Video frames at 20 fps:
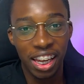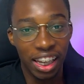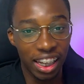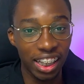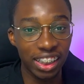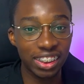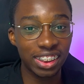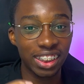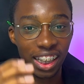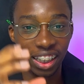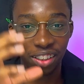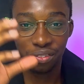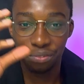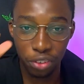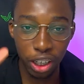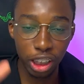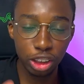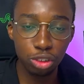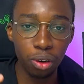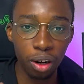It's like
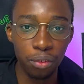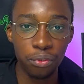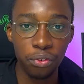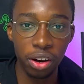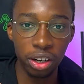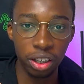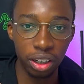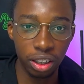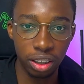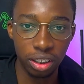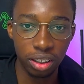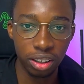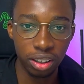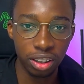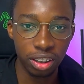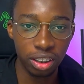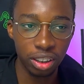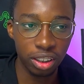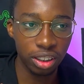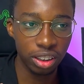virtual funnel.
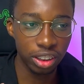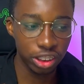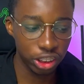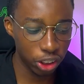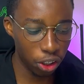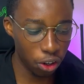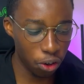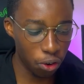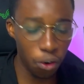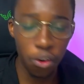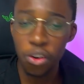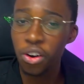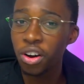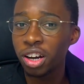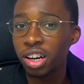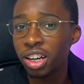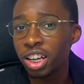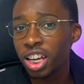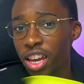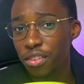So
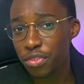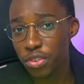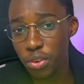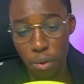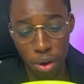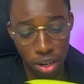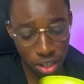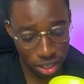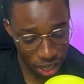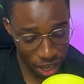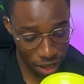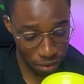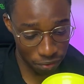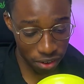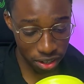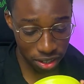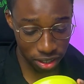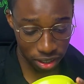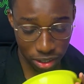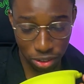If you want a
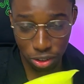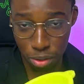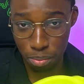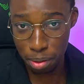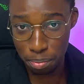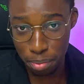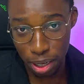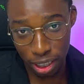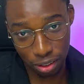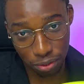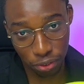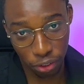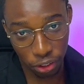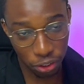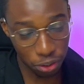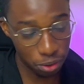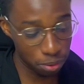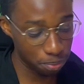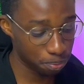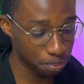funnel to be built for
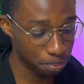you,